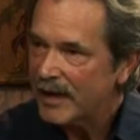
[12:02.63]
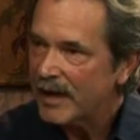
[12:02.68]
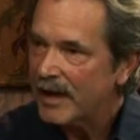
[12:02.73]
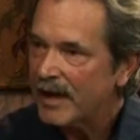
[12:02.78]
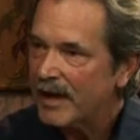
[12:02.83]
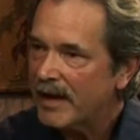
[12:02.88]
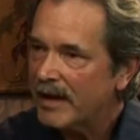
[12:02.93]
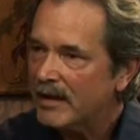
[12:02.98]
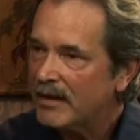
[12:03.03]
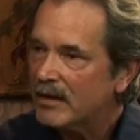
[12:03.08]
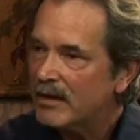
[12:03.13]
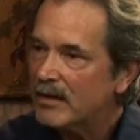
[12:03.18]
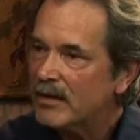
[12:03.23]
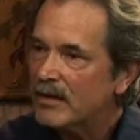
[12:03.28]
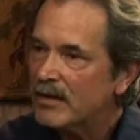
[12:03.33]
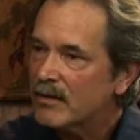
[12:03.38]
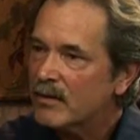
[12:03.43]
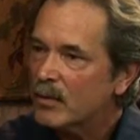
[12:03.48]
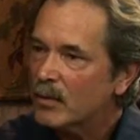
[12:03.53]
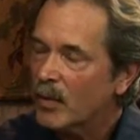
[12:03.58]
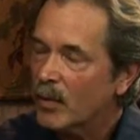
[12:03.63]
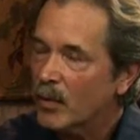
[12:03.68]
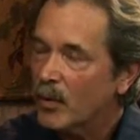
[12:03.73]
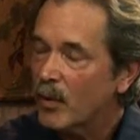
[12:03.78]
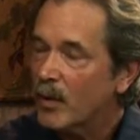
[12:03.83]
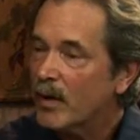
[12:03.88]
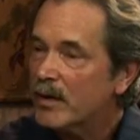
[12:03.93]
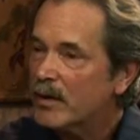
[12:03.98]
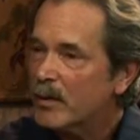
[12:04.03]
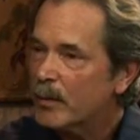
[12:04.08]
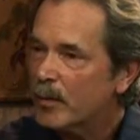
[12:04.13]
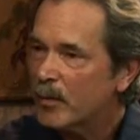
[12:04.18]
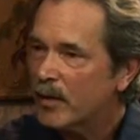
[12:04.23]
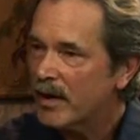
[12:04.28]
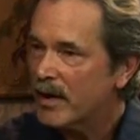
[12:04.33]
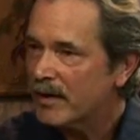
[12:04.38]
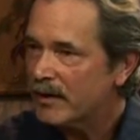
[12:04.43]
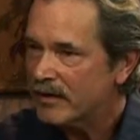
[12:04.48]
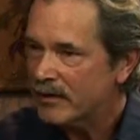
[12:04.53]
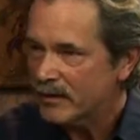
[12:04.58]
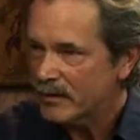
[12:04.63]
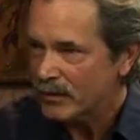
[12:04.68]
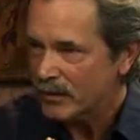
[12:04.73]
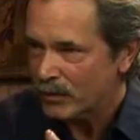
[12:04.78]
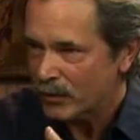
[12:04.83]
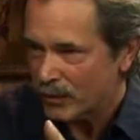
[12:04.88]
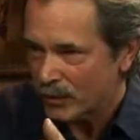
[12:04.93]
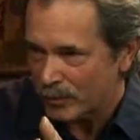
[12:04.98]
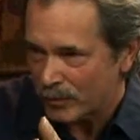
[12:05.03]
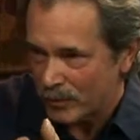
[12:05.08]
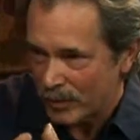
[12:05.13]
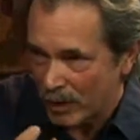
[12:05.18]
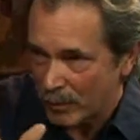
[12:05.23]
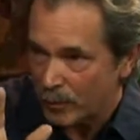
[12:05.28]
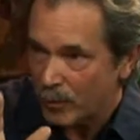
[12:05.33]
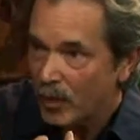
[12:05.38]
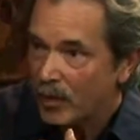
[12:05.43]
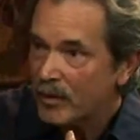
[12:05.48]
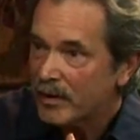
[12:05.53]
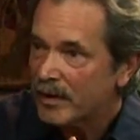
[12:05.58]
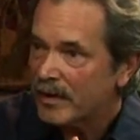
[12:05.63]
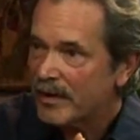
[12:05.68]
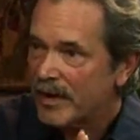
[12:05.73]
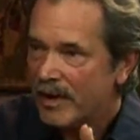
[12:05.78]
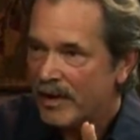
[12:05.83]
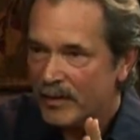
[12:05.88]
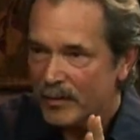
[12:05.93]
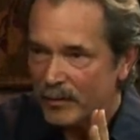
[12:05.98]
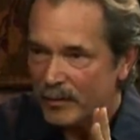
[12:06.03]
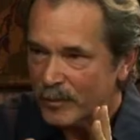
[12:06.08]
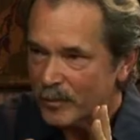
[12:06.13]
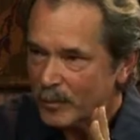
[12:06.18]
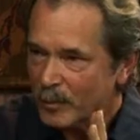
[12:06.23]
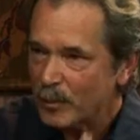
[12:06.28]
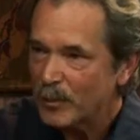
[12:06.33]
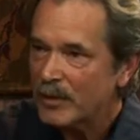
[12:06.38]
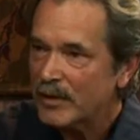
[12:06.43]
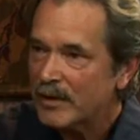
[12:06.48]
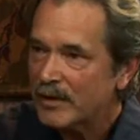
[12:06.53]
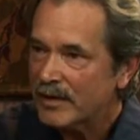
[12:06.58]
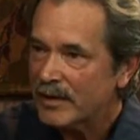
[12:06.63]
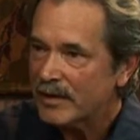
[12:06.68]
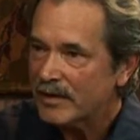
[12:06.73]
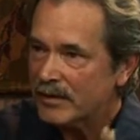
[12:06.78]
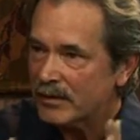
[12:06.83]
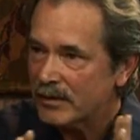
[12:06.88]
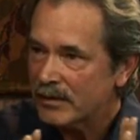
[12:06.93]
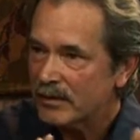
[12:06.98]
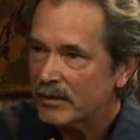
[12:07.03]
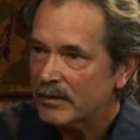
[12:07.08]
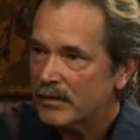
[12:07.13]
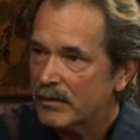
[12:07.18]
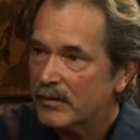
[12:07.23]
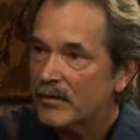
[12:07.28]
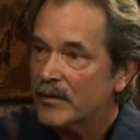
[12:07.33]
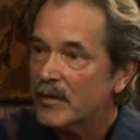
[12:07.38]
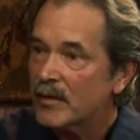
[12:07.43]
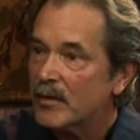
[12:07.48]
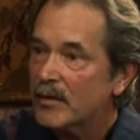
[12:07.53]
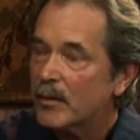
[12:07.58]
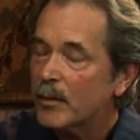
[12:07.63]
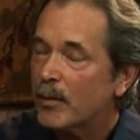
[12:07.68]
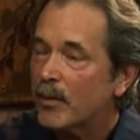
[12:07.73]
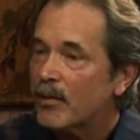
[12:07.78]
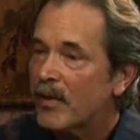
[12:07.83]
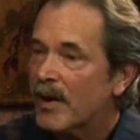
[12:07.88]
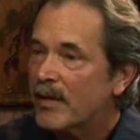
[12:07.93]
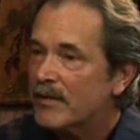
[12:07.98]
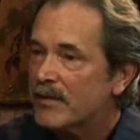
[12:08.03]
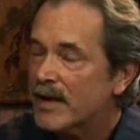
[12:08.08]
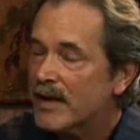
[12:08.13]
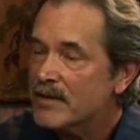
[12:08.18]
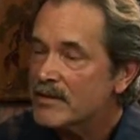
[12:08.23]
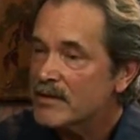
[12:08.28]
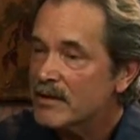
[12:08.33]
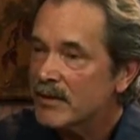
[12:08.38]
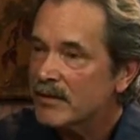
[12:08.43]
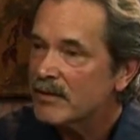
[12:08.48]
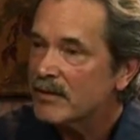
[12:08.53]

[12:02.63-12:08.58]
And when we went to break, you had broken it down brilliantly to the fear and the procrastination.